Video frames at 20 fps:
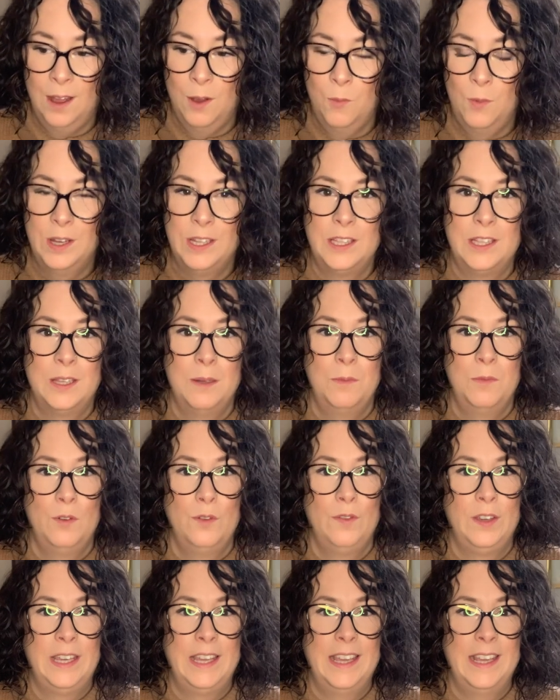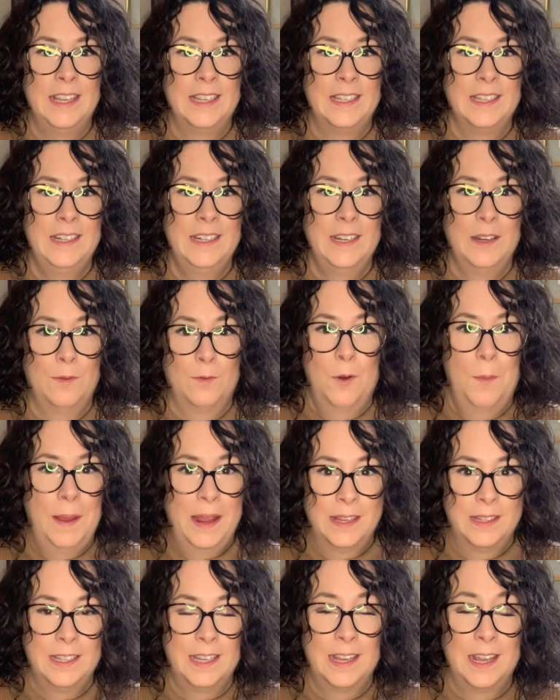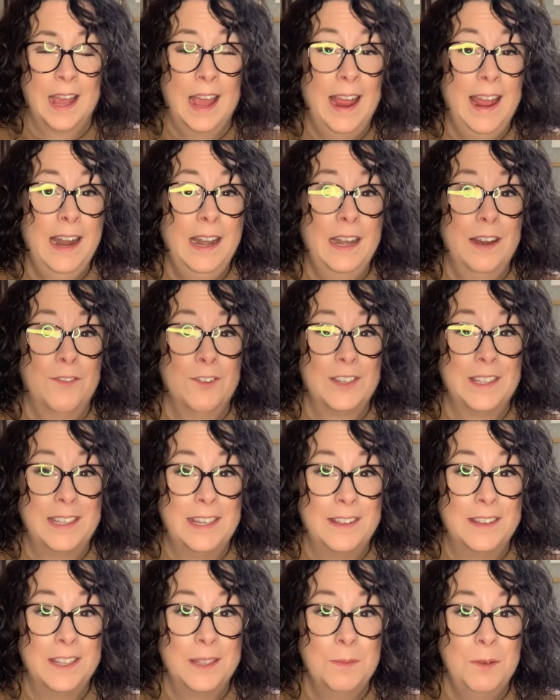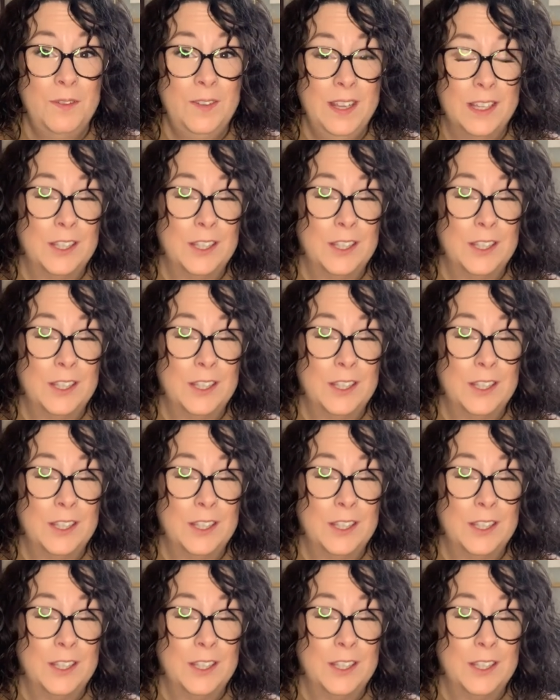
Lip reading: was the movie Isn't It Romantic. I had never seen this movie.